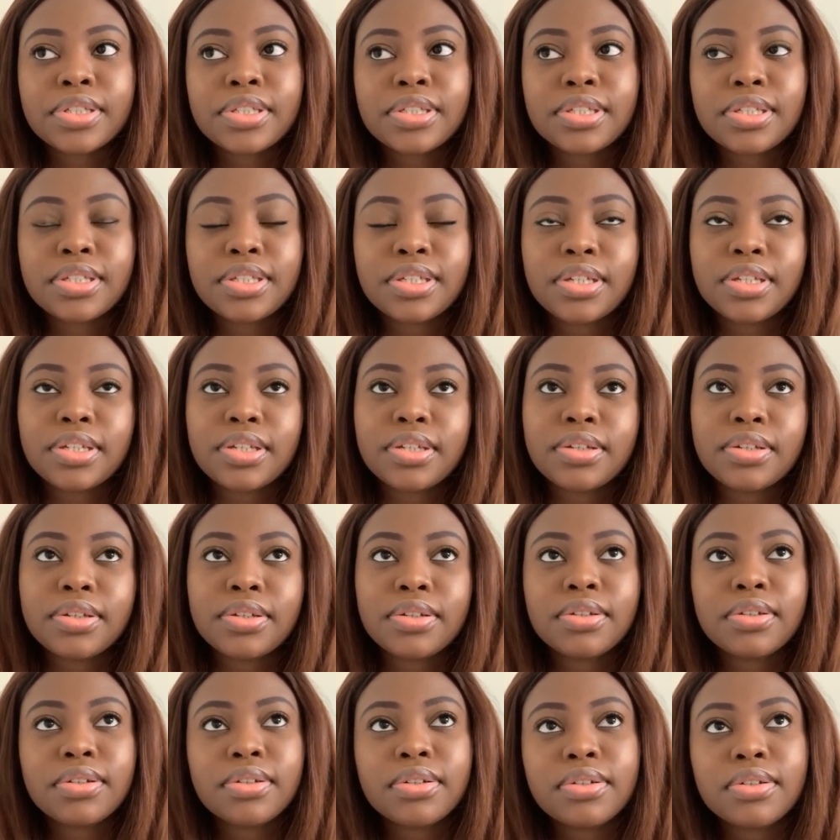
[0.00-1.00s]

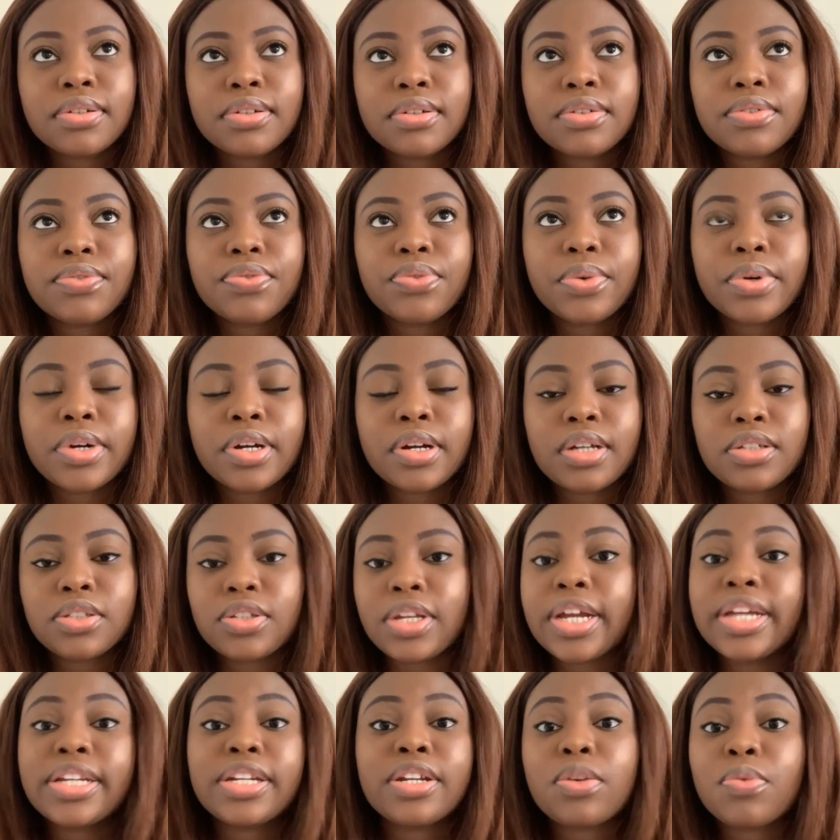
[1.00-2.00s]
so
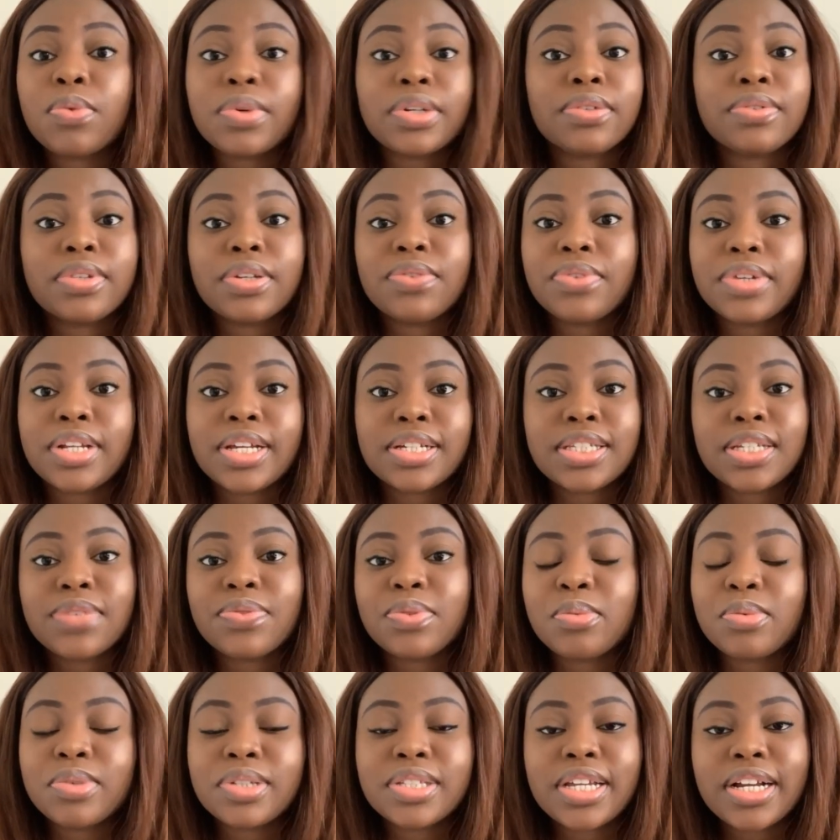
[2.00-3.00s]
I ended up working there for like
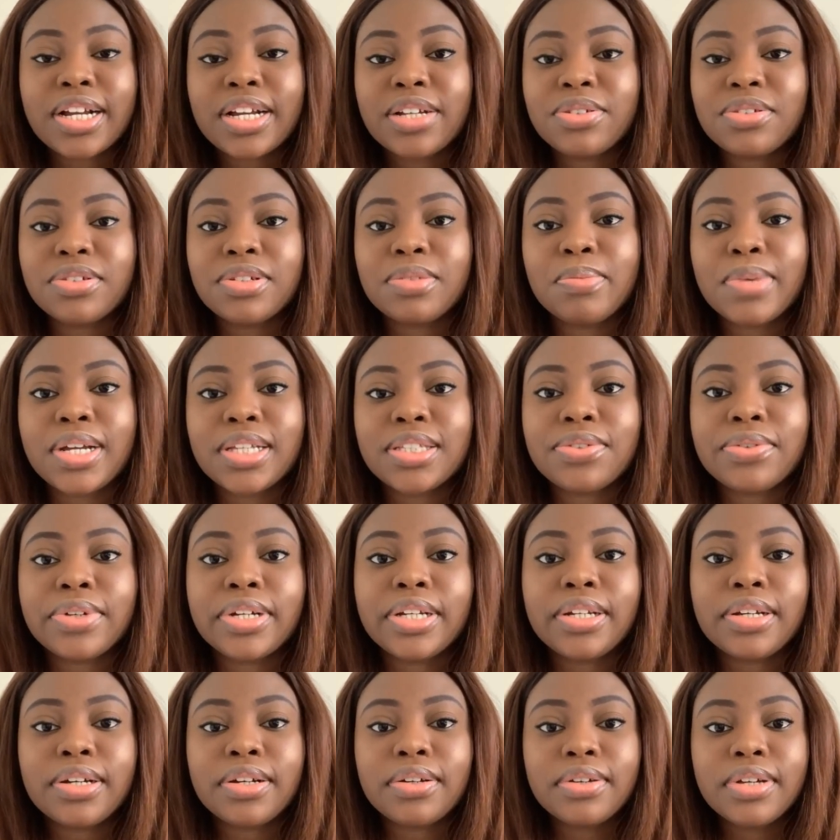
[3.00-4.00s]
7 months. I can't do the math
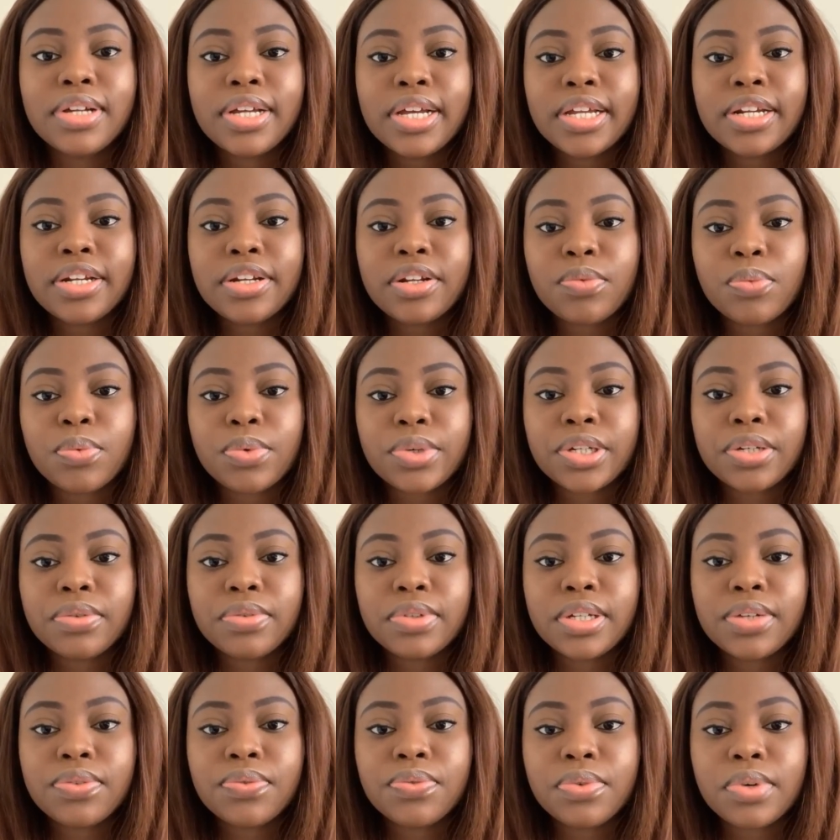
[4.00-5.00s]
right now. I ended up working
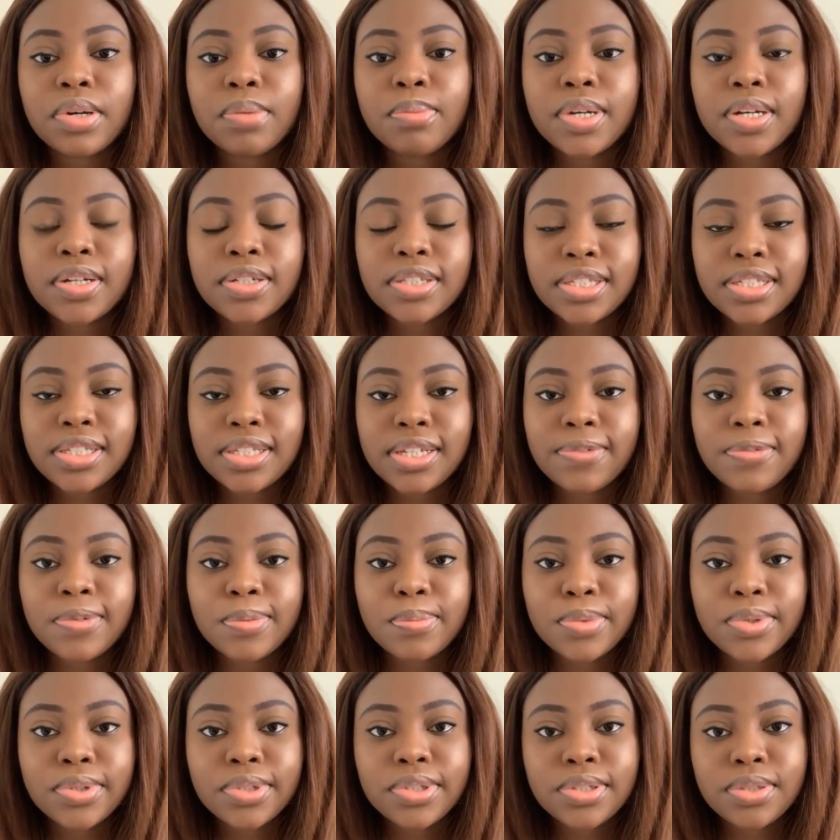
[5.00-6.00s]
with them for about
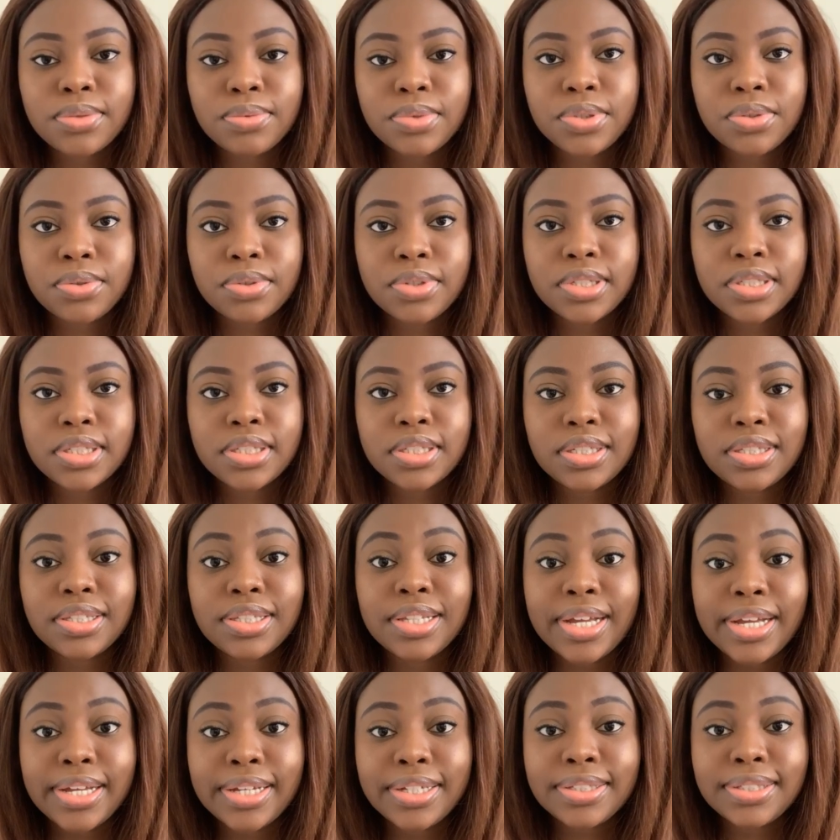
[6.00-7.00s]
7 months, which was
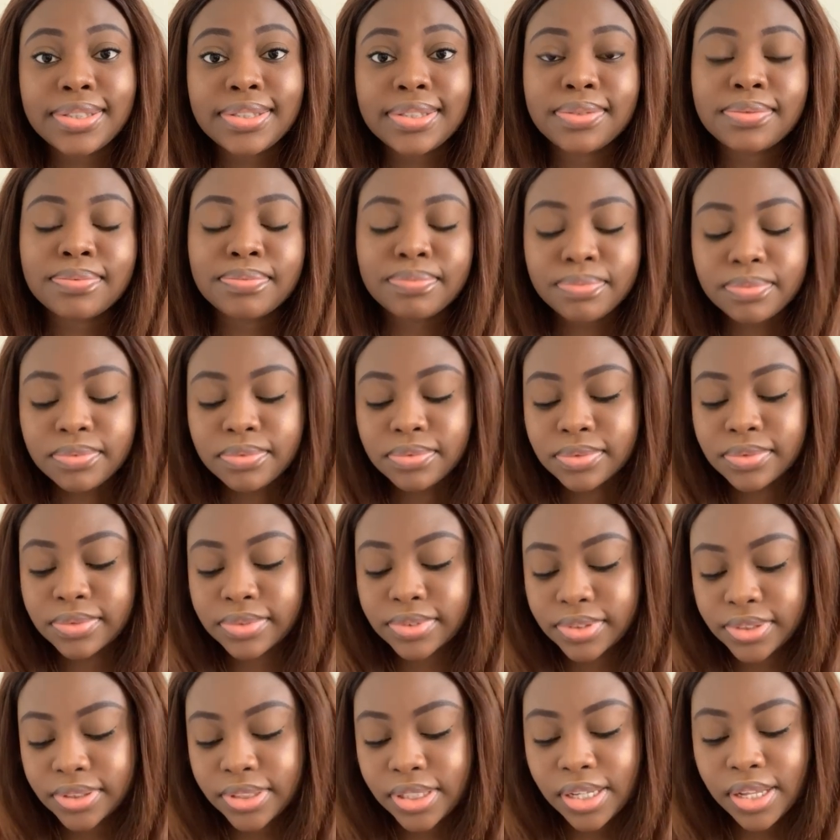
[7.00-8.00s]
nice.
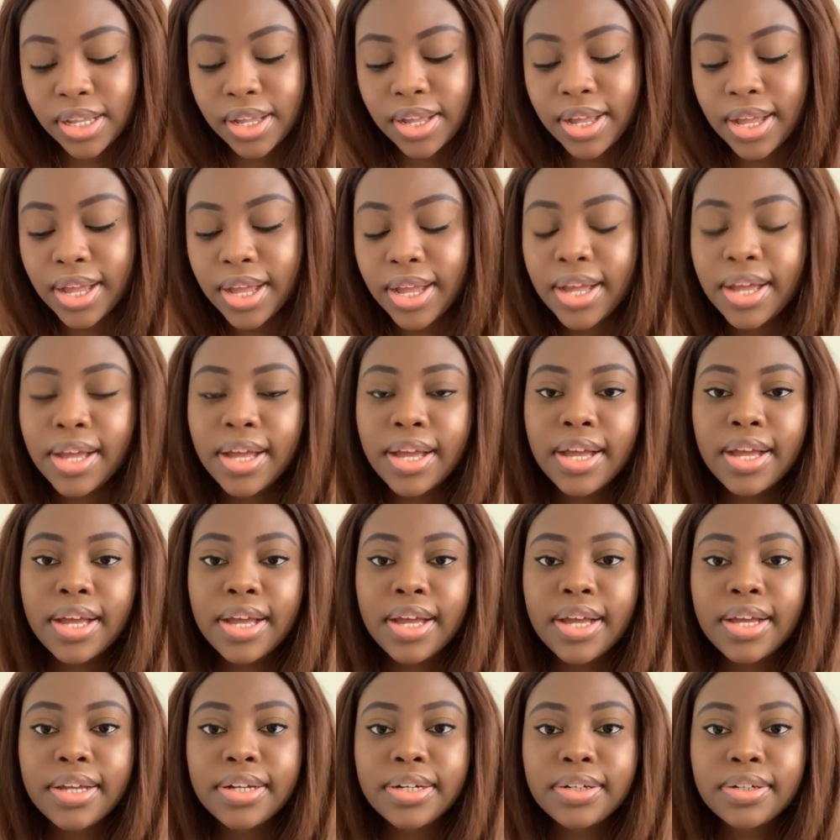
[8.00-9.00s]

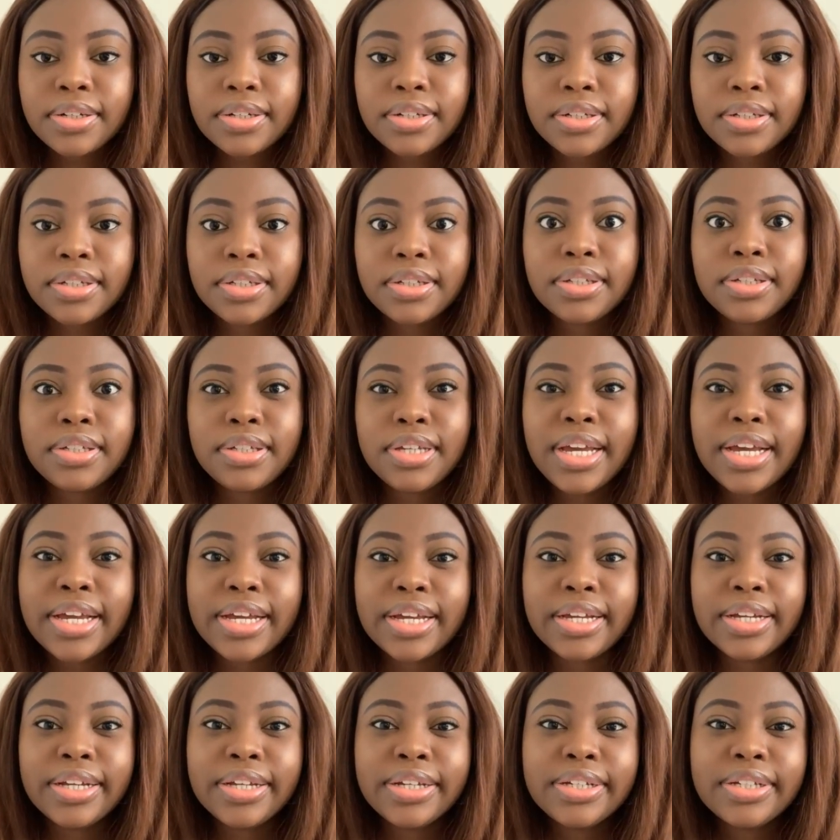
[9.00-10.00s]
And
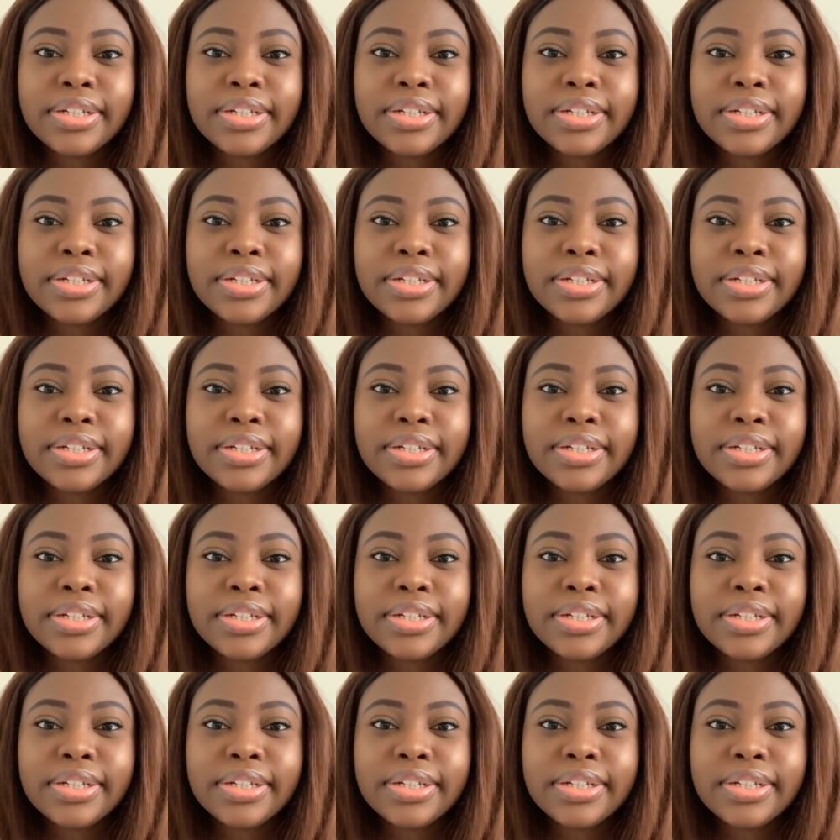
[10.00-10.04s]
yeah,